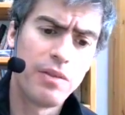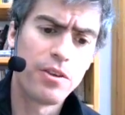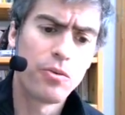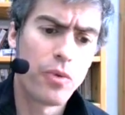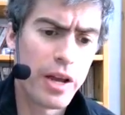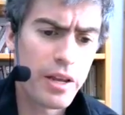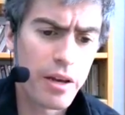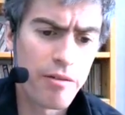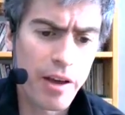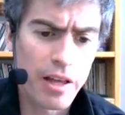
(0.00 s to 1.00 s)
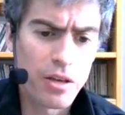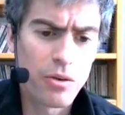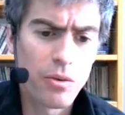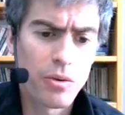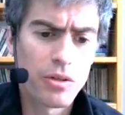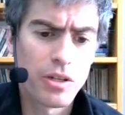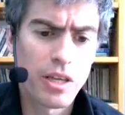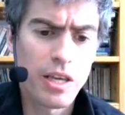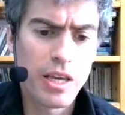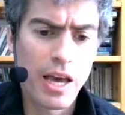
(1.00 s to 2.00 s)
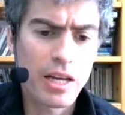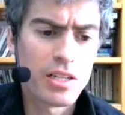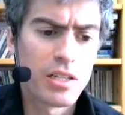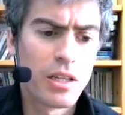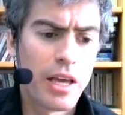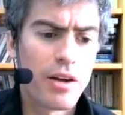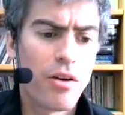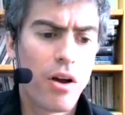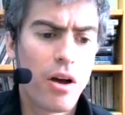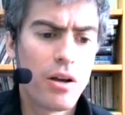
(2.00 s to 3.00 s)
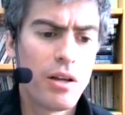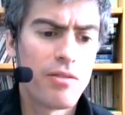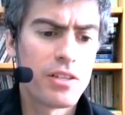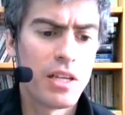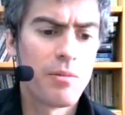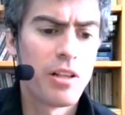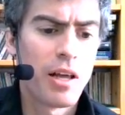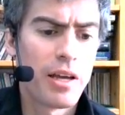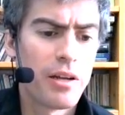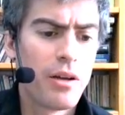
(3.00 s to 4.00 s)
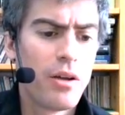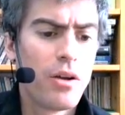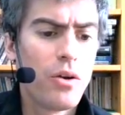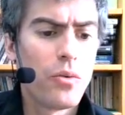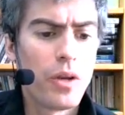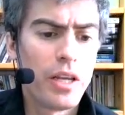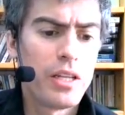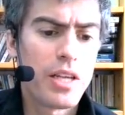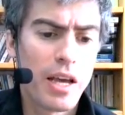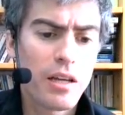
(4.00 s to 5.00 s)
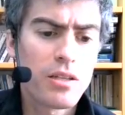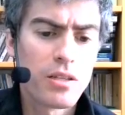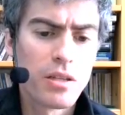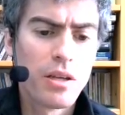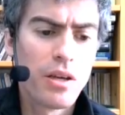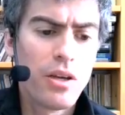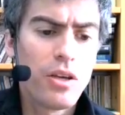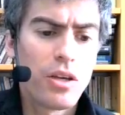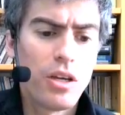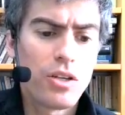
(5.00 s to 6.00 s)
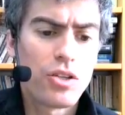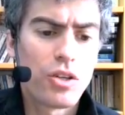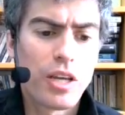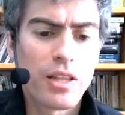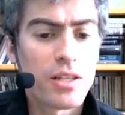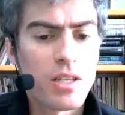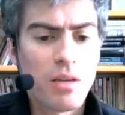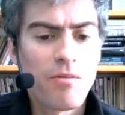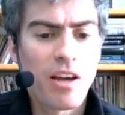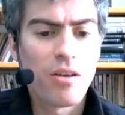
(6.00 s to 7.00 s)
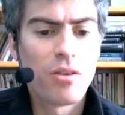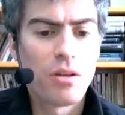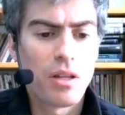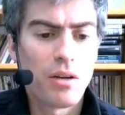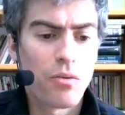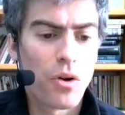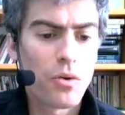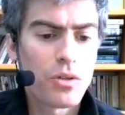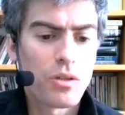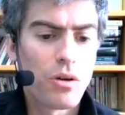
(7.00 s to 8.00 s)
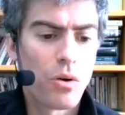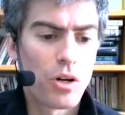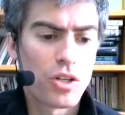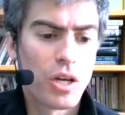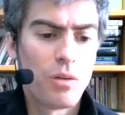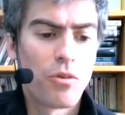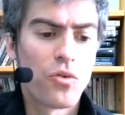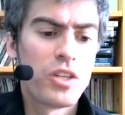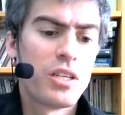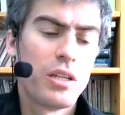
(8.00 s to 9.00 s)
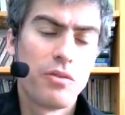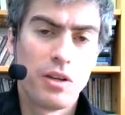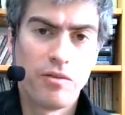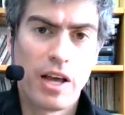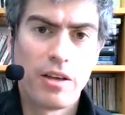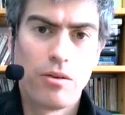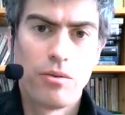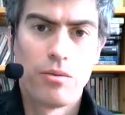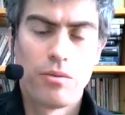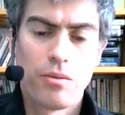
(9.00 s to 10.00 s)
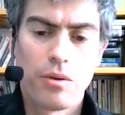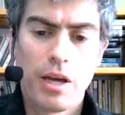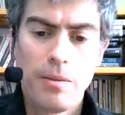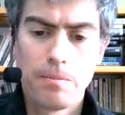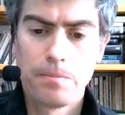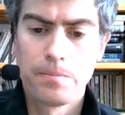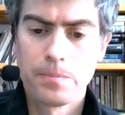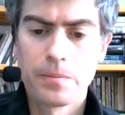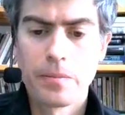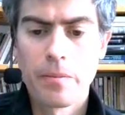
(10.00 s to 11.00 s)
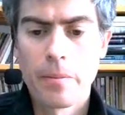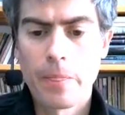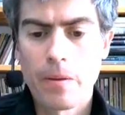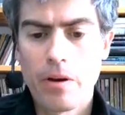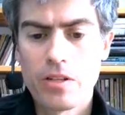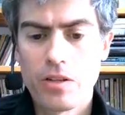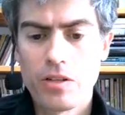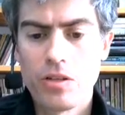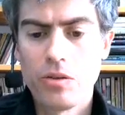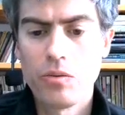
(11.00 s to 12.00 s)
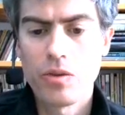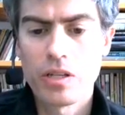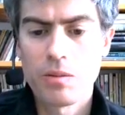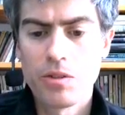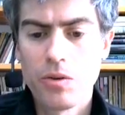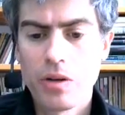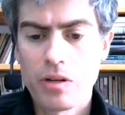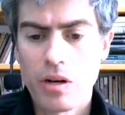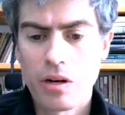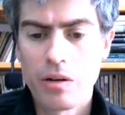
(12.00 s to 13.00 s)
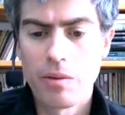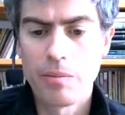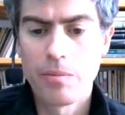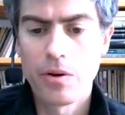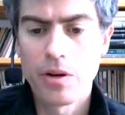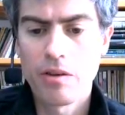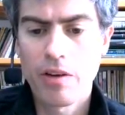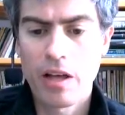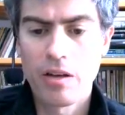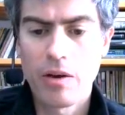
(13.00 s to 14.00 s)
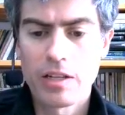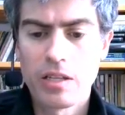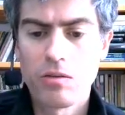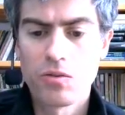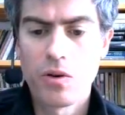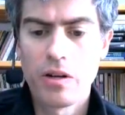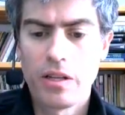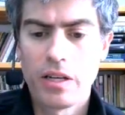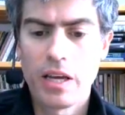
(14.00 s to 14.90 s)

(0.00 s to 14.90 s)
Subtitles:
If you write a value to the key x later on, if the same client reads x, it should get the same value that it wrote, or it should get a more recently written value. Okay? All right, so the two things I'm doing are going to be putting a value x equals 1 and then